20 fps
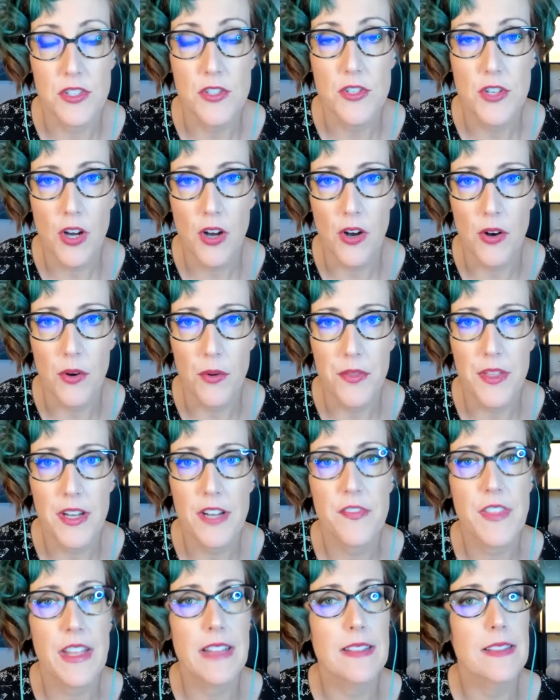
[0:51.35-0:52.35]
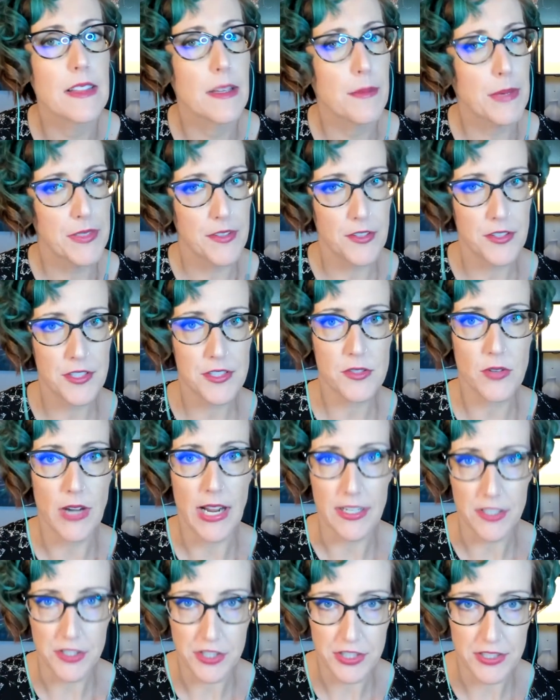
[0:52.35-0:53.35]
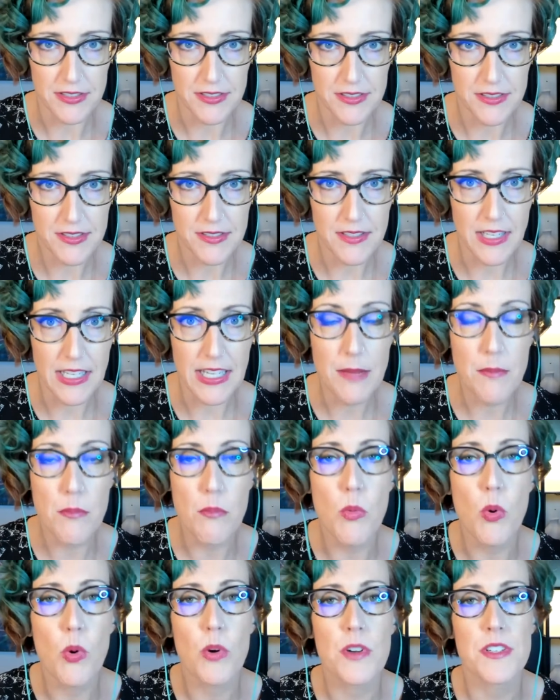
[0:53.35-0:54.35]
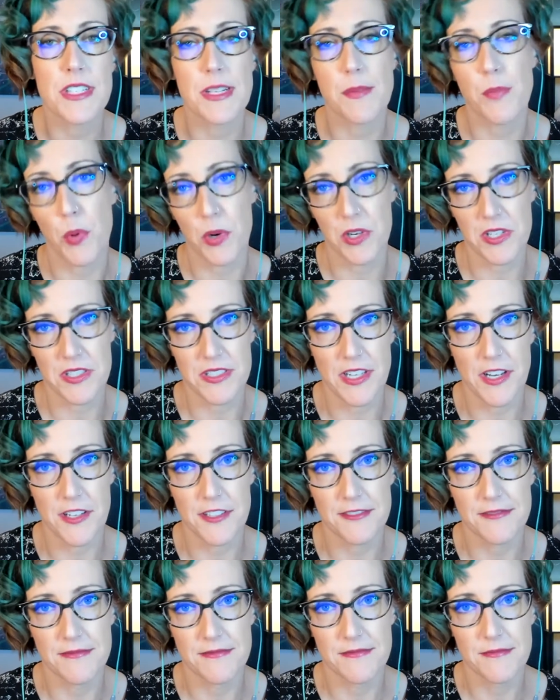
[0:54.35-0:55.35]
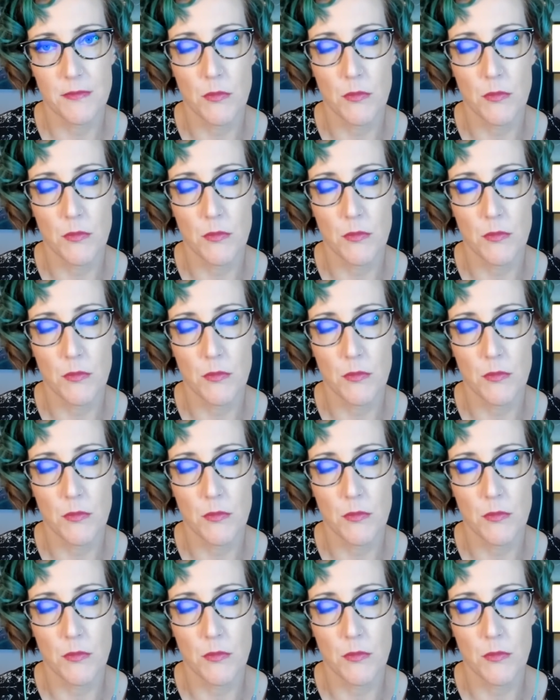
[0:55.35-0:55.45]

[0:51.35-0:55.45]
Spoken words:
know that if they limit their distractions, they get more deep work done,